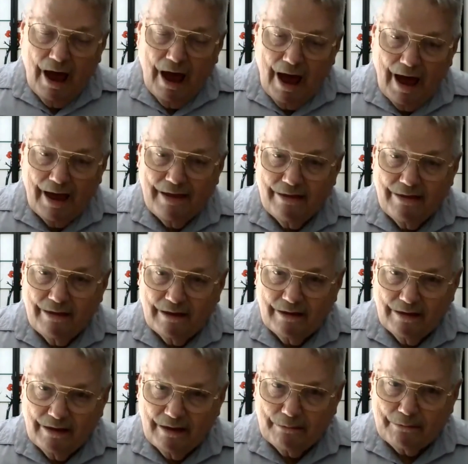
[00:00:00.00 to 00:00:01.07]
And
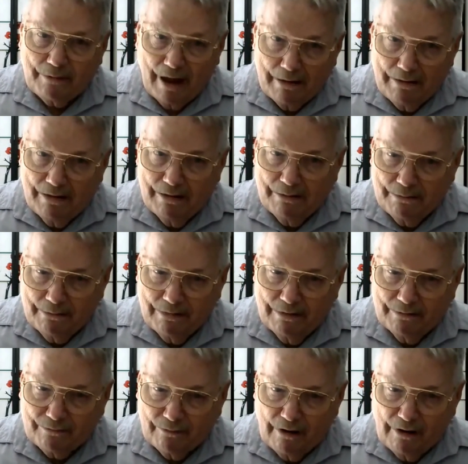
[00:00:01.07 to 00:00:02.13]
that the
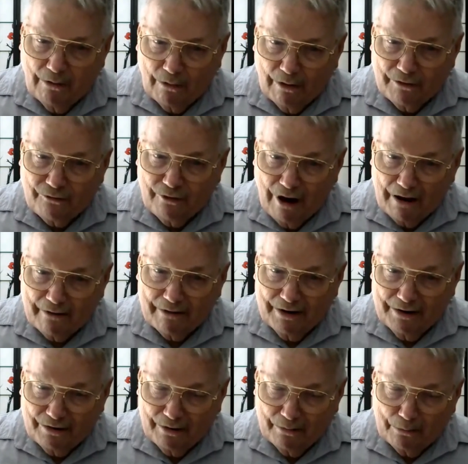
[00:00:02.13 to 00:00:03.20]
front heart chakra
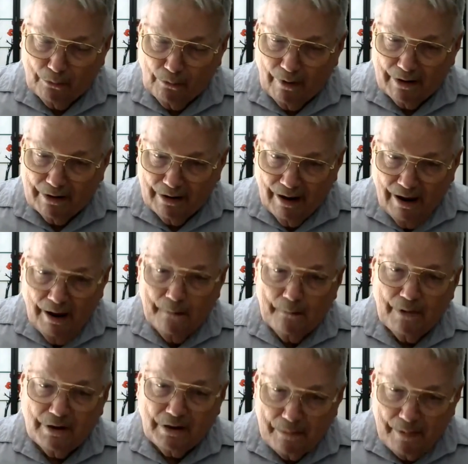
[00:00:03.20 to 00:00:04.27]
is important.
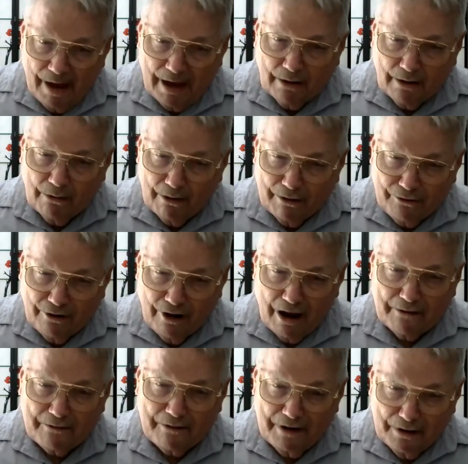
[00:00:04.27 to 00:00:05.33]
But the back heart
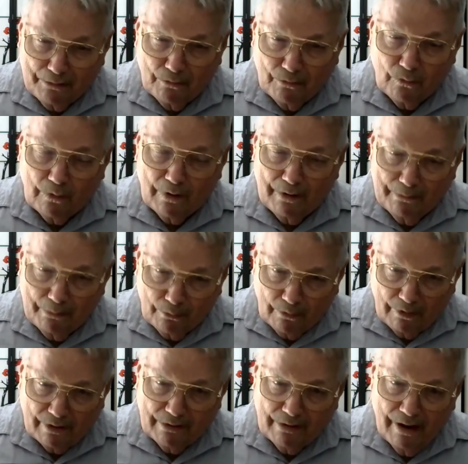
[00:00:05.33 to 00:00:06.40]
chakra is more
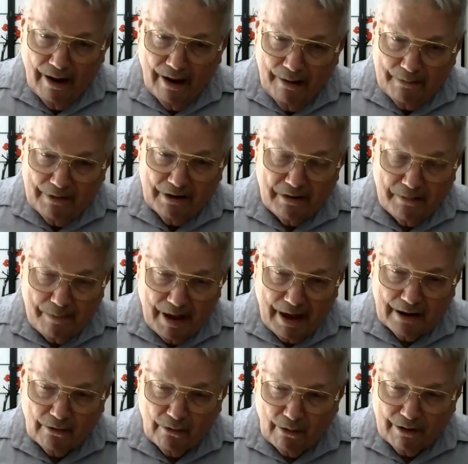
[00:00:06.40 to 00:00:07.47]
important because the
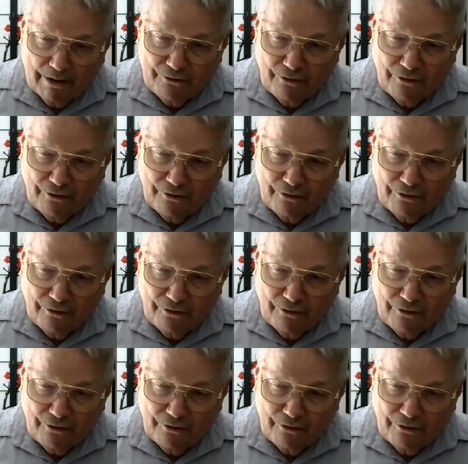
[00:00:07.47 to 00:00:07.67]
back heart